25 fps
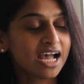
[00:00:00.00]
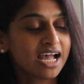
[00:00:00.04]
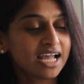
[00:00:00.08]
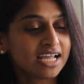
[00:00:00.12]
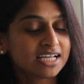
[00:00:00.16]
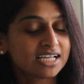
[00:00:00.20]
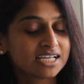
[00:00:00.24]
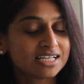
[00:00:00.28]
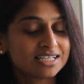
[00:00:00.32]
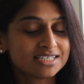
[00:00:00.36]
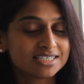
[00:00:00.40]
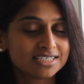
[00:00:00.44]

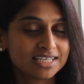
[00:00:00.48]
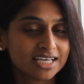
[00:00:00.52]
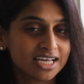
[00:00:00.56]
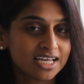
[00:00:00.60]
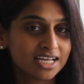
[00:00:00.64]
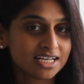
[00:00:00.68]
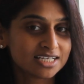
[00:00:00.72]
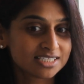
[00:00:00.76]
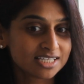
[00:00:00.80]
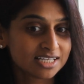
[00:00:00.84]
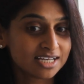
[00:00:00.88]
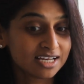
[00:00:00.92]
I can
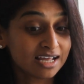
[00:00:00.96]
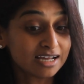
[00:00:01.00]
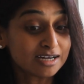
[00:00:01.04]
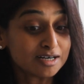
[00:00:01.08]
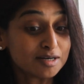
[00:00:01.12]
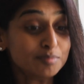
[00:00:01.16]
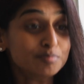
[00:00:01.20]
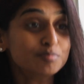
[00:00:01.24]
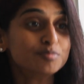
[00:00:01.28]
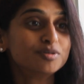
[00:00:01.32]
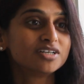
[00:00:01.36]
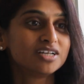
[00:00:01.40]
say it's an
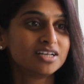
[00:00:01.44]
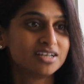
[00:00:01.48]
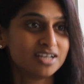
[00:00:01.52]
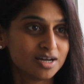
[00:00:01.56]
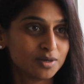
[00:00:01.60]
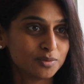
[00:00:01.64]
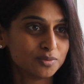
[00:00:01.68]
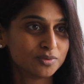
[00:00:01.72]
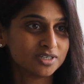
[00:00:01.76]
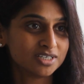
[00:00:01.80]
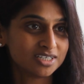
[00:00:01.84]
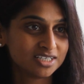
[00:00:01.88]

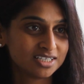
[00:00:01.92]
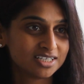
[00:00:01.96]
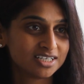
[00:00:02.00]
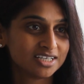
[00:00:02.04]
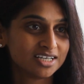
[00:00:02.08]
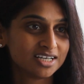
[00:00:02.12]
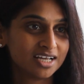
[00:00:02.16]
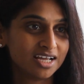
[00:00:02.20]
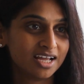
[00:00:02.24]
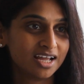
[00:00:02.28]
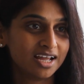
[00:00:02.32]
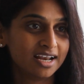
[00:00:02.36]
umbrella word,
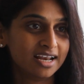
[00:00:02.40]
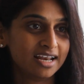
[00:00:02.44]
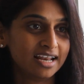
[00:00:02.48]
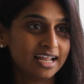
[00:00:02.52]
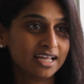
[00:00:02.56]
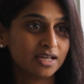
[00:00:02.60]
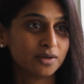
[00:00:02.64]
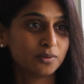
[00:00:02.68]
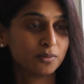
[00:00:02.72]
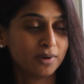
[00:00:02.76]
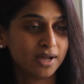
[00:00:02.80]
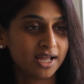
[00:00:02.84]

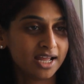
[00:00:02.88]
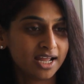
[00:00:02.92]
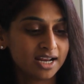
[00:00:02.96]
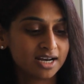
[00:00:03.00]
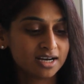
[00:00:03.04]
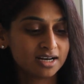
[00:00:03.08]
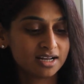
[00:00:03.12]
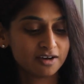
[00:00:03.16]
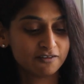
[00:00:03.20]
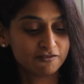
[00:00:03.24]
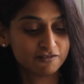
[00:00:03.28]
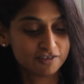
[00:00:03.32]
like
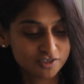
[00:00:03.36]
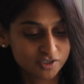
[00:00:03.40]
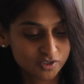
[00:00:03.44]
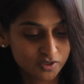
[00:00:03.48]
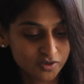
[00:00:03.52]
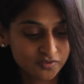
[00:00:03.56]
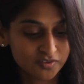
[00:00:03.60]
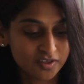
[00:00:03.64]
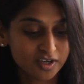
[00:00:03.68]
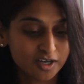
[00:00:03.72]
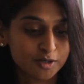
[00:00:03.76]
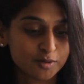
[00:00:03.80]
where
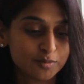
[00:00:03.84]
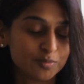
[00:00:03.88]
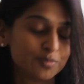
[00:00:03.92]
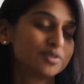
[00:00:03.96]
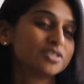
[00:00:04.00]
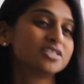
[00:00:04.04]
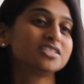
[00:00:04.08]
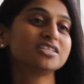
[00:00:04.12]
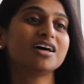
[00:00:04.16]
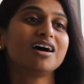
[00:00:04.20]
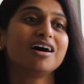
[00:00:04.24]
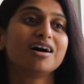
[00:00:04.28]

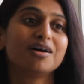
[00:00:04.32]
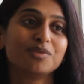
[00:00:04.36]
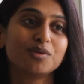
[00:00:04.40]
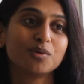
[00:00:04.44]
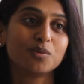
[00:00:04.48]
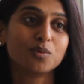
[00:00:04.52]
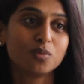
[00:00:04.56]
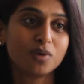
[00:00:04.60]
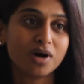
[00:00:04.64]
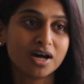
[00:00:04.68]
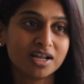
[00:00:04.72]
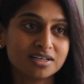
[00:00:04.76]
physiotherapists are
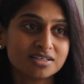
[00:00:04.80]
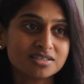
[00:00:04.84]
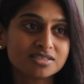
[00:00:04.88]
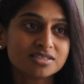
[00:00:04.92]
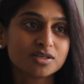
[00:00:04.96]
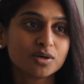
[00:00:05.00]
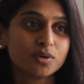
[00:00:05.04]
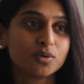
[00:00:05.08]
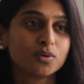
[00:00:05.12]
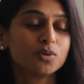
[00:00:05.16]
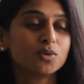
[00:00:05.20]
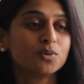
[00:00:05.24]
the
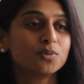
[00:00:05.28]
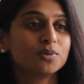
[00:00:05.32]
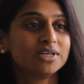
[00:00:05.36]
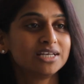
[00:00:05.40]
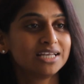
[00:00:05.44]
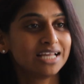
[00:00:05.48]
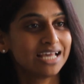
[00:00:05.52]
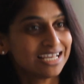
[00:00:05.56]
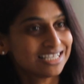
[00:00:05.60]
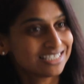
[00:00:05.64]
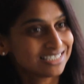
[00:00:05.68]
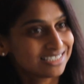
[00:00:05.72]
ones who
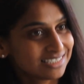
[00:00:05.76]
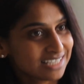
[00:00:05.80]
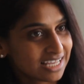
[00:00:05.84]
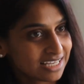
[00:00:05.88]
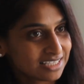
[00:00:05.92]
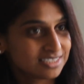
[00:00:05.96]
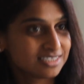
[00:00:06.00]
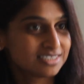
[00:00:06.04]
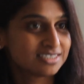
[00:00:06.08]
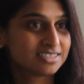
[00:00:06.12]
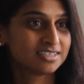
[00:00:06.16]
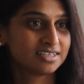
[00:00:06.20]
will
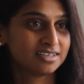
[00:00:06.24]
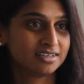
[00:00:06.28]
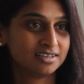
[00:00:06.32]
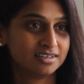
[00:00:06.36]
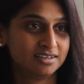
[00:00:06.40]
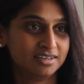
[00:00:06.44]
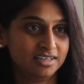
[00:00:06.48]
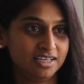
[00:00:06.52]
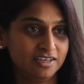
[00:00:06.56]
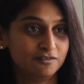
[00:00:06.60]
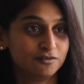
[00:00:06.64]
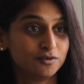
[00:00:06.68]
assess
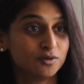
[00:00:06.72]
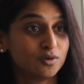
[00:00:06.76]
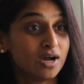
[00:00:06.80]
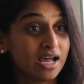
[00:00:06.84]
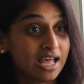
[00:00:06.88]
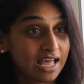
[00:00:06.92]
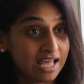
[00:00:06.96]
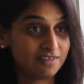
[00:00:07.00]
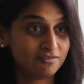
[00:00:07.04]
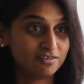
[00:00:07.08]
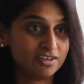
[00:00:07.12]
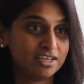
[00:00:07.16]
if you
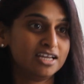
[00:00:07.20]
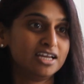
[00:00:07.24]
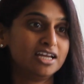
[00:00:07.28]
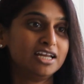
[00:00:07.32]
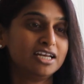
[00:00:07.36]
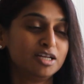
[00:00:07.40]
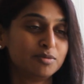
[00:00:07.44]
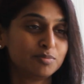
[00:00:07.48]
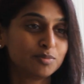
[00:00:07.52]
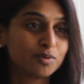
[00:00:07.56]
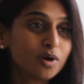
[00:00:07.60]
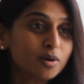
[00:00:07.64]
are having
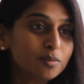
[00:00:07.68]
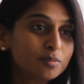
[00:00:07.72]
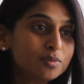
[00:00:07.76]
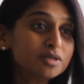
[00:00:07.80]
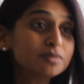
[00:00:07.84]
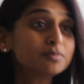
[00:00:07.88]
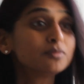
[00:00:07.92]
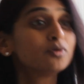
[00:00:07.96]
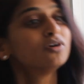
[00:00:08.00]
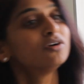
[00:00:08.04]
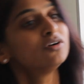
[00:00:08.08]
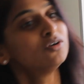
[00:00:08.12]
any
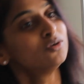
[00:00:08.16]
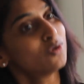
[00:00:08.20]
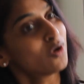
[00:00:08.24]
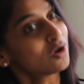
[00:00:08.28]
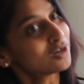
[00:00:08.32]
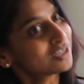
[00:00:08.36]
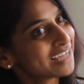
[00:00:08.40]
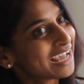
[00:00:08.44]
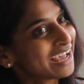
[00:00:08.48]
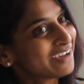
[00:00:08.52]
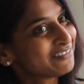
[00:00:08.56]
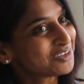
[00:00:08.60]
problem or
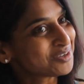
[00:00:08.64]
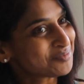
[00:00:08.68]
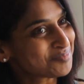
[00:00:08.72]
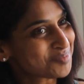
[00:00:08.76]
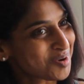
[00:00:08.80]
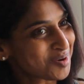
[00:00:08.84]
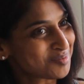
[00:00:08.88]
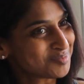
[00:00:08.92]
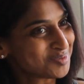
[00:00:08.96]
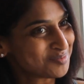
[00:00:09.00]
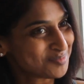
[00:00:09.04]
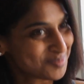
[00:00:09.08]
not having
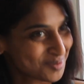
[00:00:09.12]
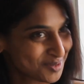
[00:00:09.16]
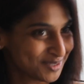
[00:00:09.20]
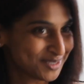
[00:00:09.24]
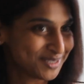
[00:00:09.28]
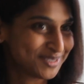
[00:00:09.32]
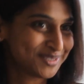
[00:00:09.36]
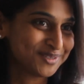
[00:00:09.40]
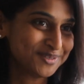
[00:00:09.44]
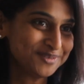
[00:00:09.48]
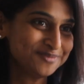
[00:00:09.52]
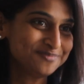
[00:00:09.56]
problem
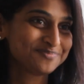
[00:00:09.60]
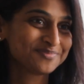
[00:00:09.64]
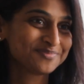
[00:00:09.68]
also.